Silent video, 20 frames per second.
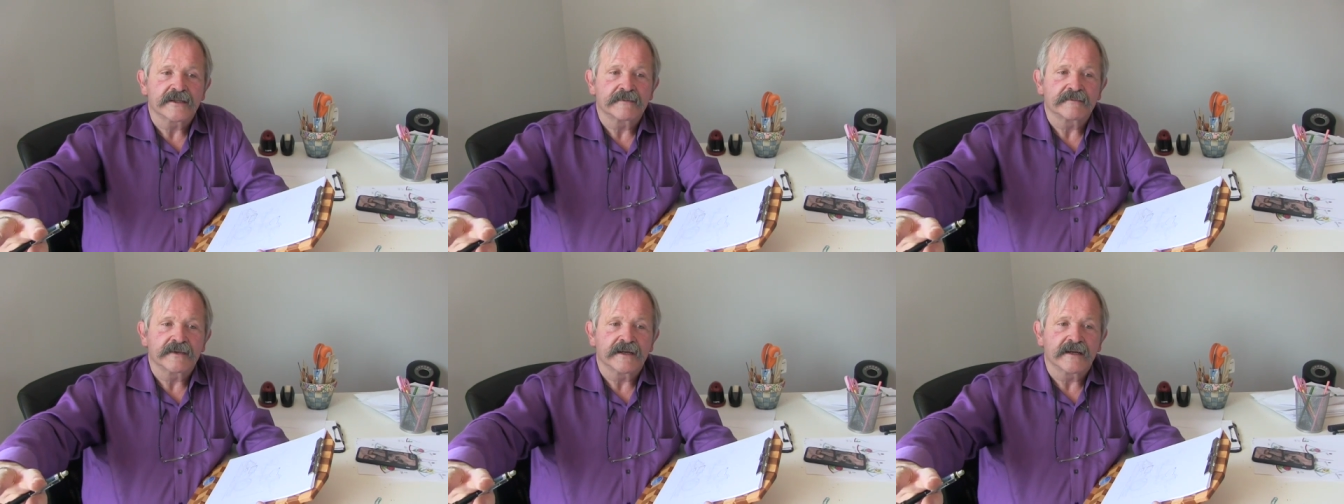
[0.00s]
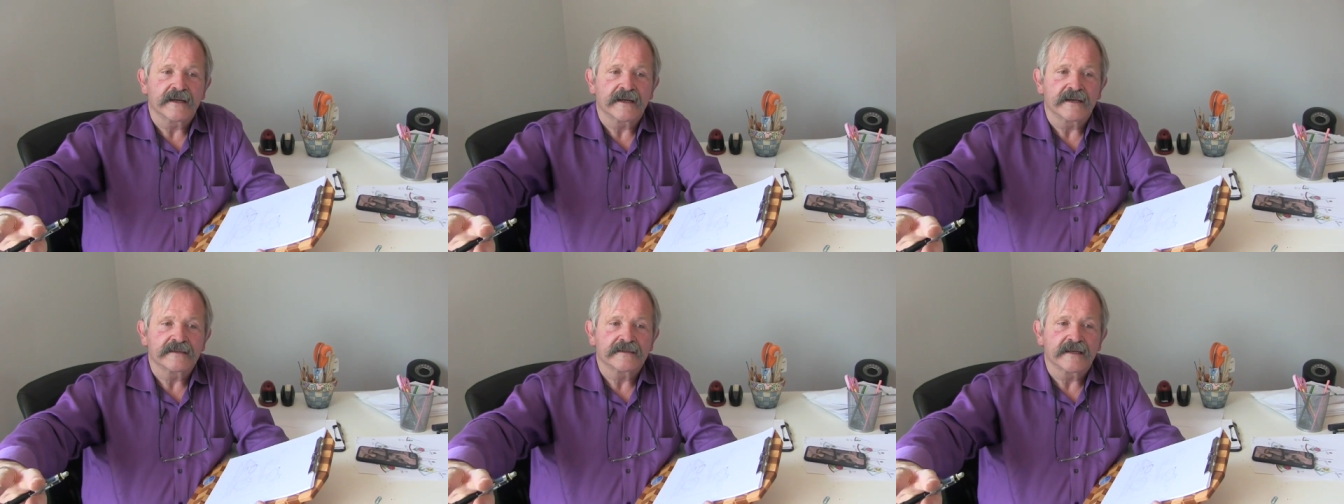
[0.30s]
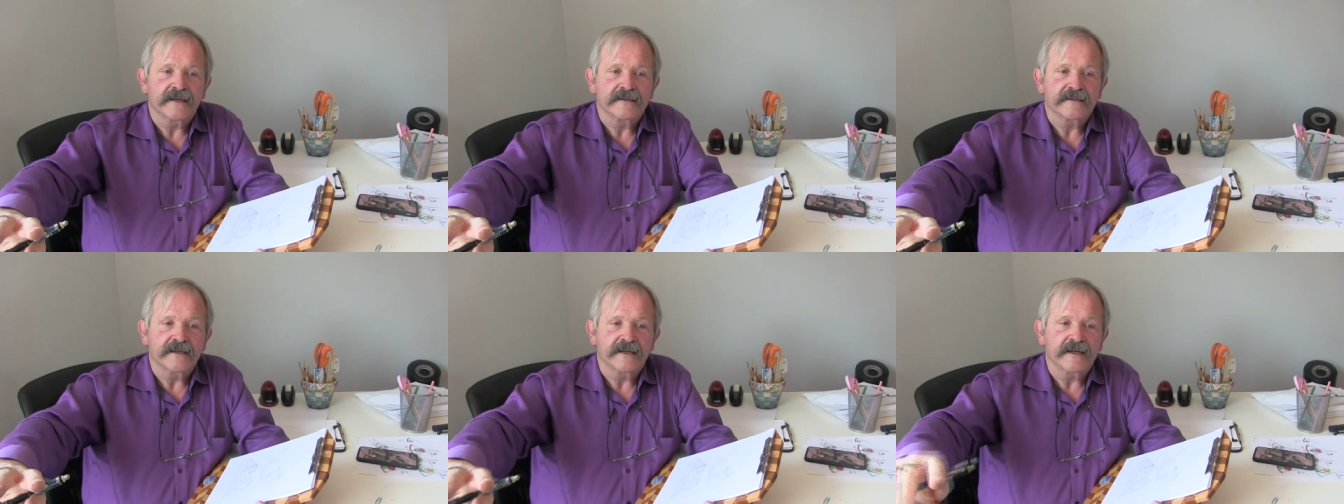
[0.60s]
of them as
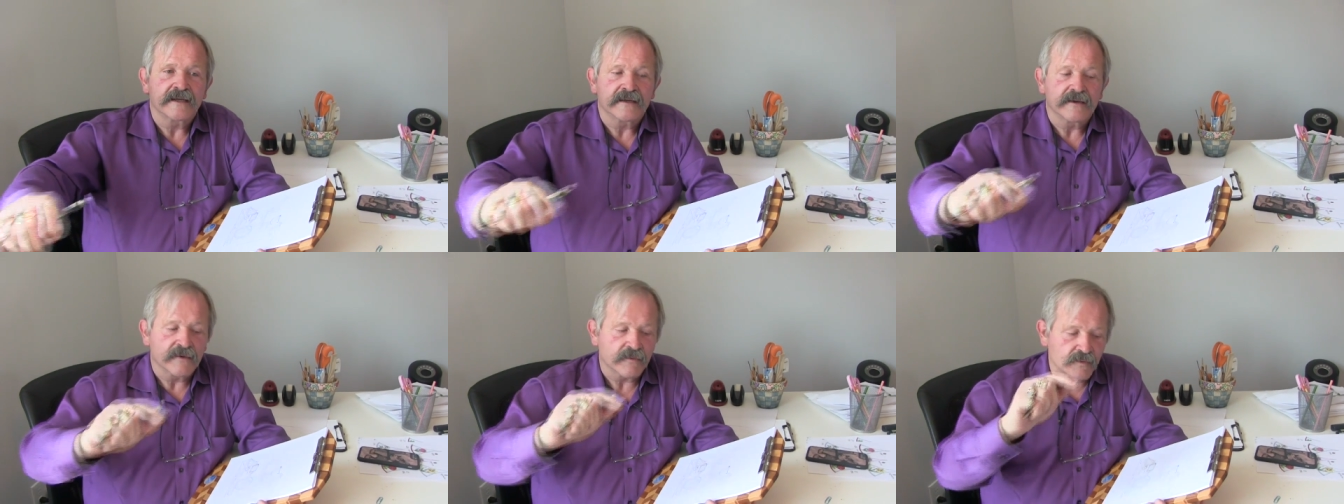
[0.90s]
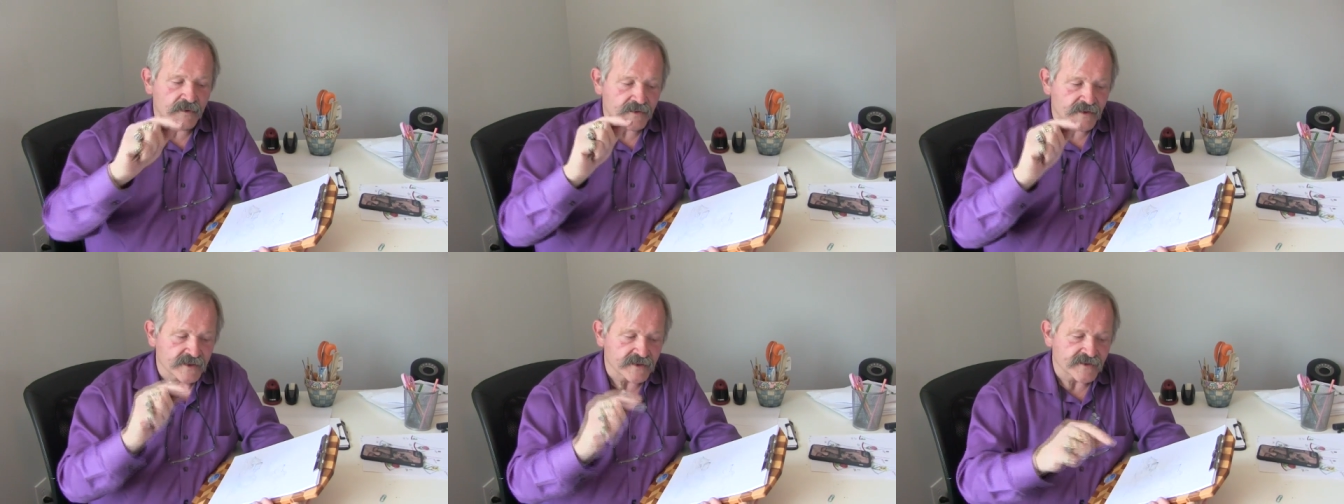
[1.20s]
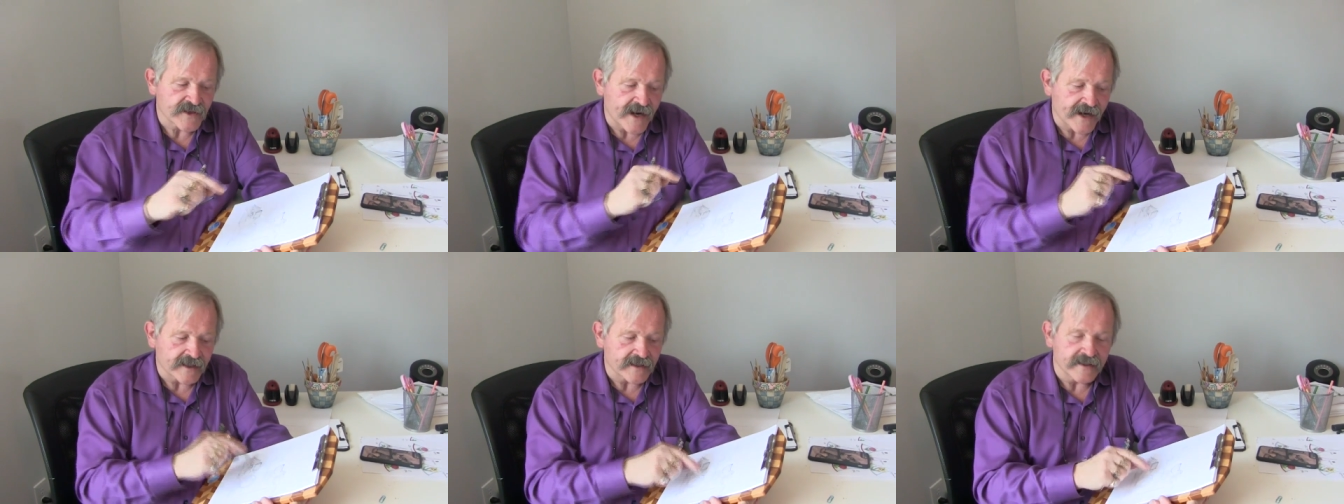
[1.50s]
I see, with
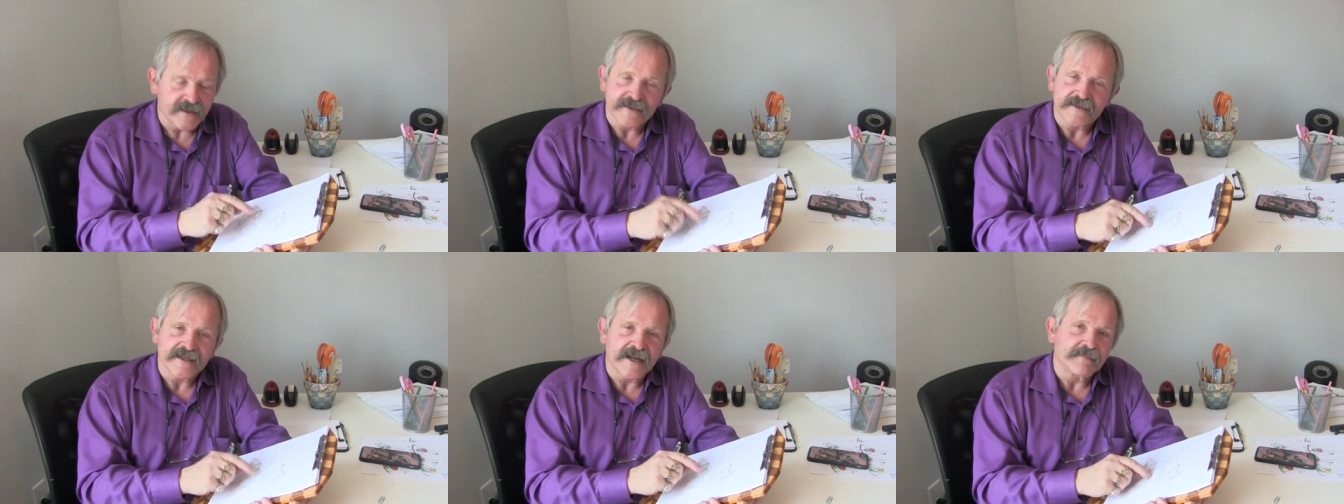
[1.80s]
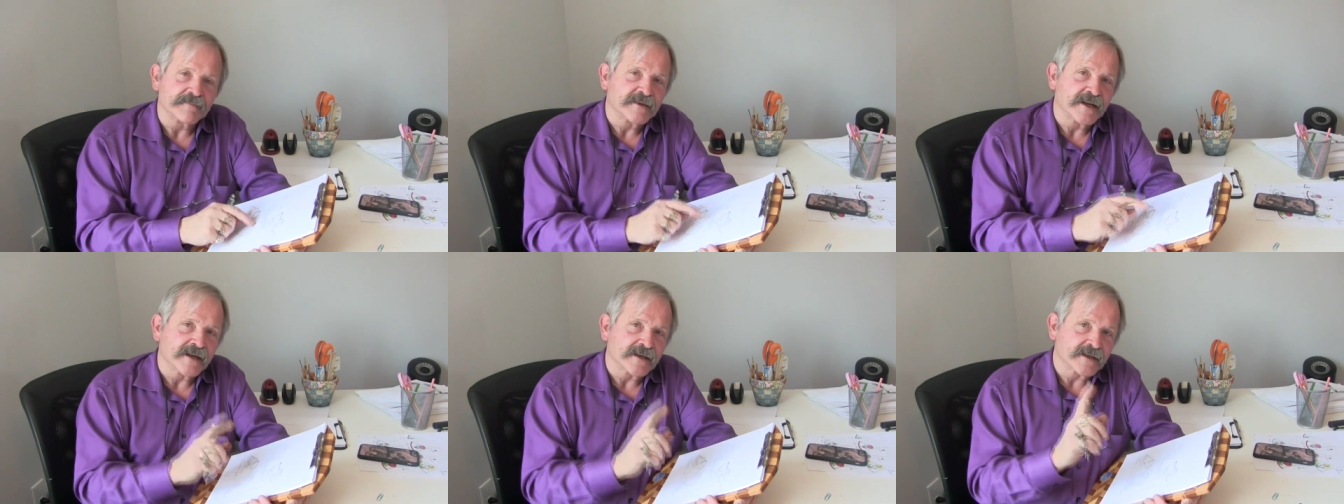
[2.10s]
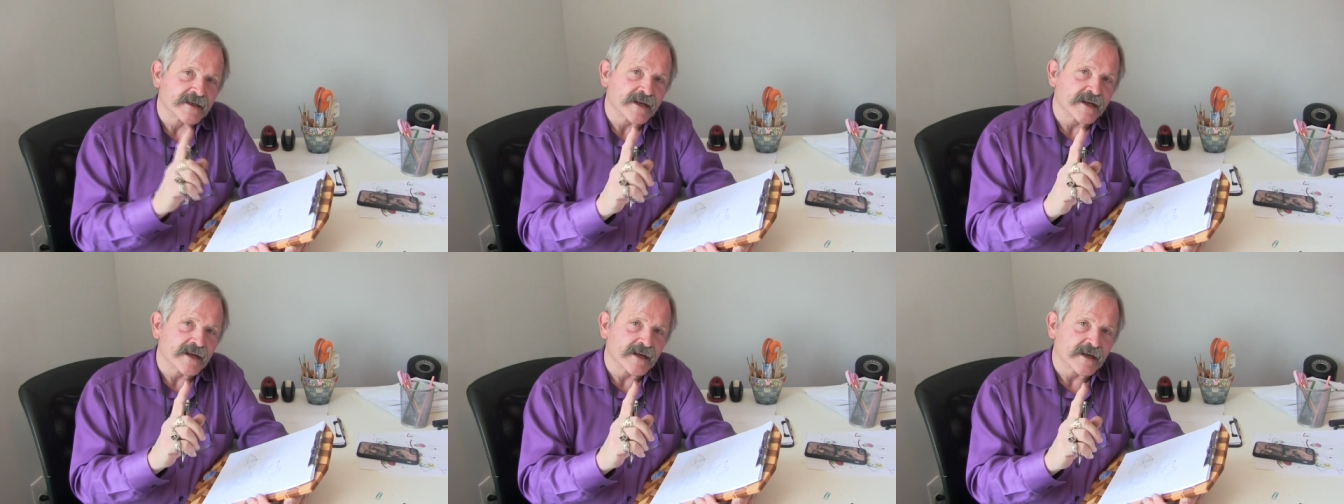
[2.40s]
exactly the same
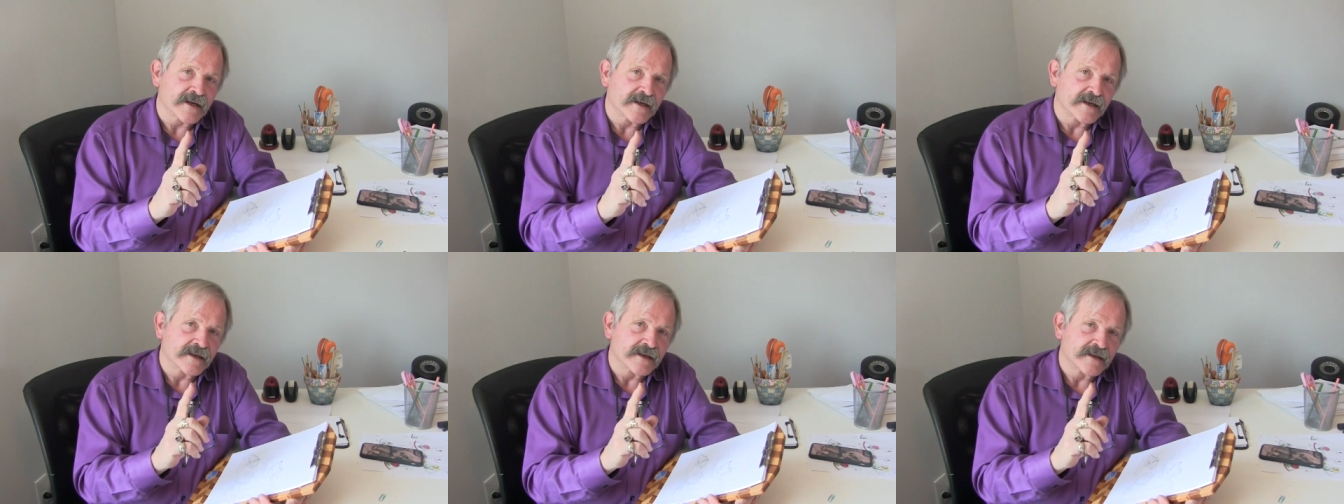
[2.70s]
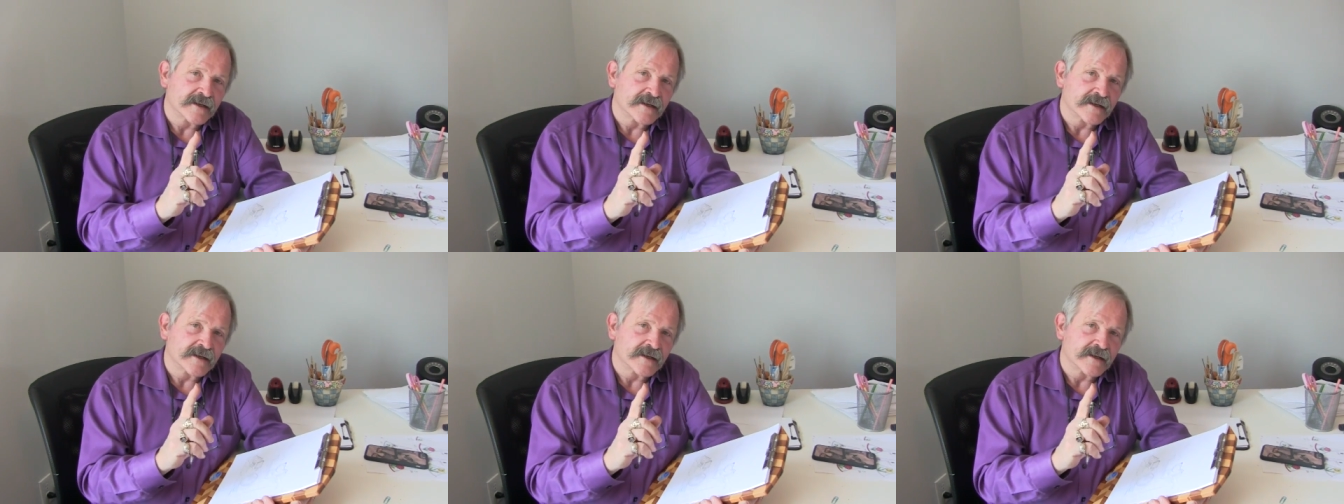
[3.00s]
technique,